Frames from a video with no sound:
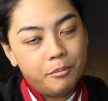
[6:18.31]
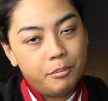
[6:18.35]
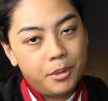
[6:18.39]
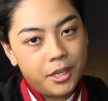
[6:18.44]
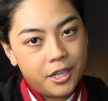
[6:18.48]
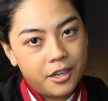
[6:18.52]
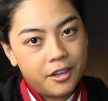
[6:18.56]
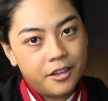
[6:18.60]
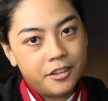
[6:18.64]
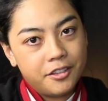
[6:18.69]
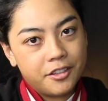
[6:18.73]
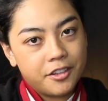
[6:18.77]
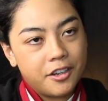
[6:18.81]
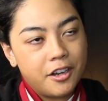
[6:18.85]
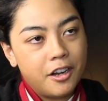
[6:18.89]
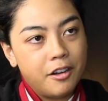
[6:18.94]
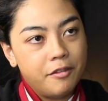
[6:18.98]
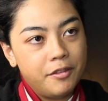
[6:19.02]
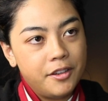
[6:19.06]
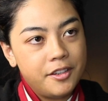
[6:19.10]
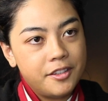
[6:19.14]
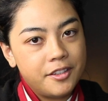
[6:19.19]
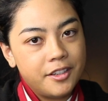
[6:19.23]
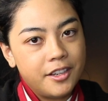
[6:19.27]
because
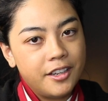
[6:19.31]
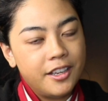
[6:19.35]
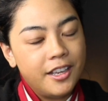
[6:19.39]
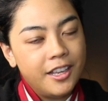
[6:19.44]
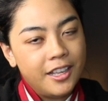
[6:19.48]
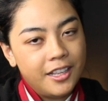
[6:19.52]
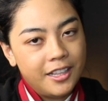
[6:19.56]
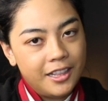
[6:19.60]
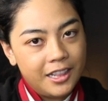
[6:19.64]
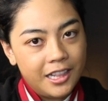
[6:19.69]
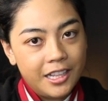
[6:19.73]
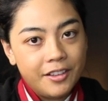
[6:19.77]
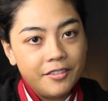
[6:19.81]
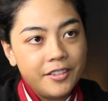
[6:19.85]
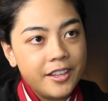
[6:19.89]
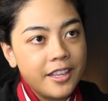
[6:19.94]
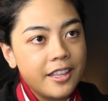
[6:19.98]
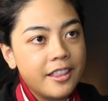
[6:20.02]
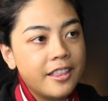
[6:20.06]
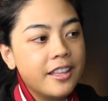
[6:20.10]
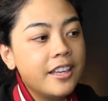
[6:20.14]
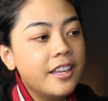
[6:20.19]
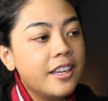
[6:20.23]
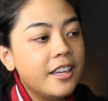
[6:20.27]
coffee is a
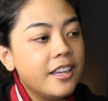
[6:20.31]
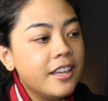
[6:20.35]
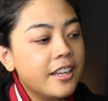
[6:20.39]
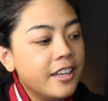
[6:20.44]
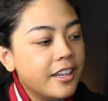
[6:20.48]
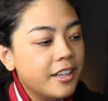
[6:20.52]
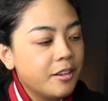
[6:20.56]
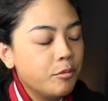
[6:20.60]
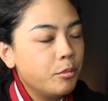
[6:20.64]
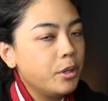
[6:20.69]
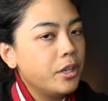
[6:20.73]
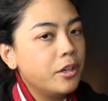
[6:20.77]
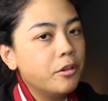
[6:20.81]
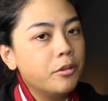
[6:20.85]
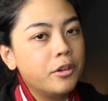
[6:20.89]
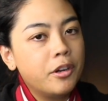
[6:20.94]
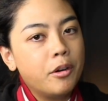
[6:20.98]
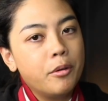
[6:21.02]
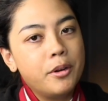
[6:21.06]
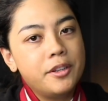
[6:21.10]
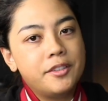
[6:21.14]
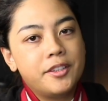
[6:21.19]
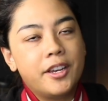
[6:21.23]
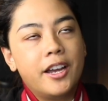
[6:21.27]
living thing, and we don't
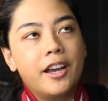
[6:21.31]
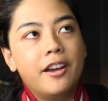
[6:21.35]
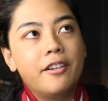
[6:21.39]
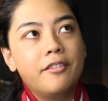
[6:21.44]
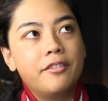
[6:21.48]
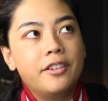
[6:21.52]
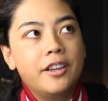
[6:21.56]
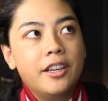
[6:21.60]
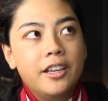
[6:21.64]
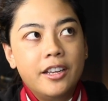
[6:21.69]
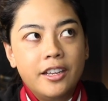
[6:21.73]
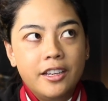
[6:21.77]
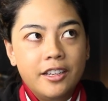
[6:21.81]
always have,